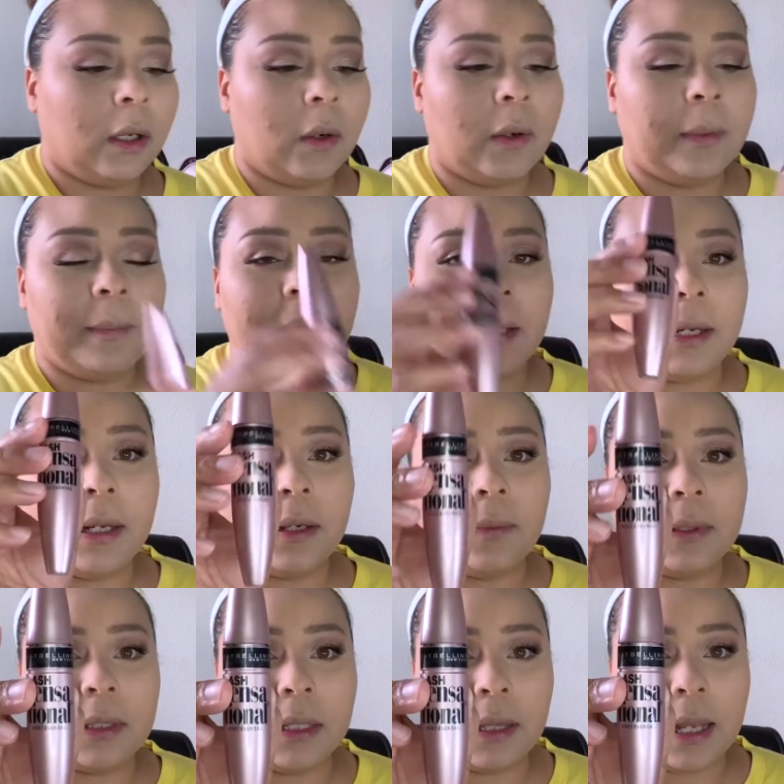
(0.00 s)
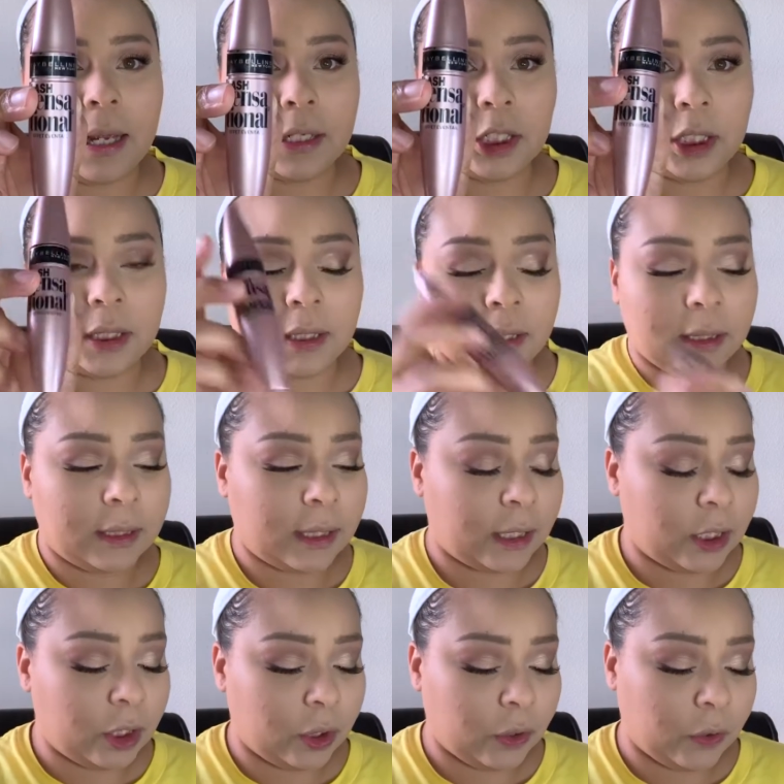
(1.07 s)
Going back in with the Lash
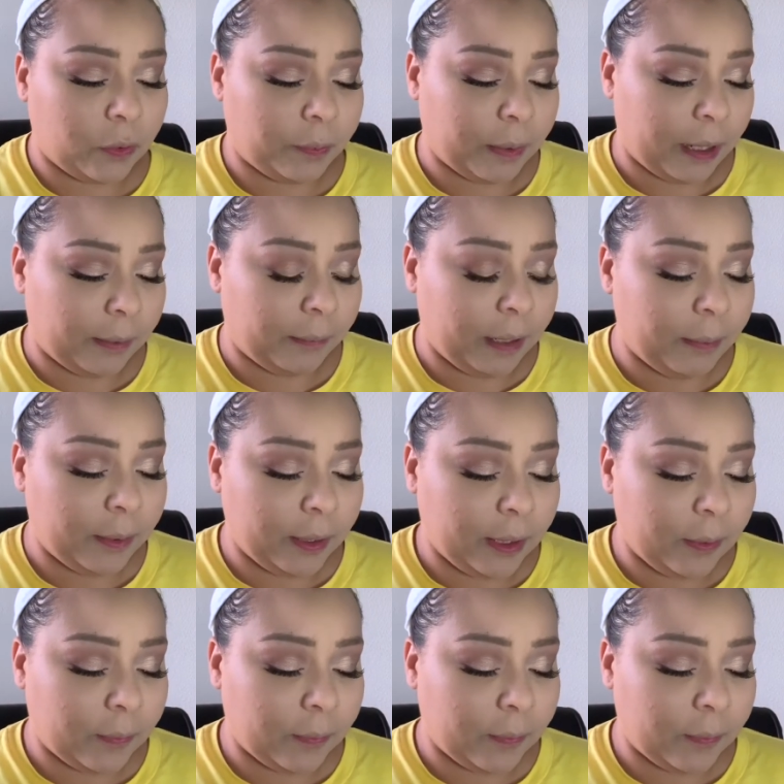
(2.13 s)
Sensational by Maybelline,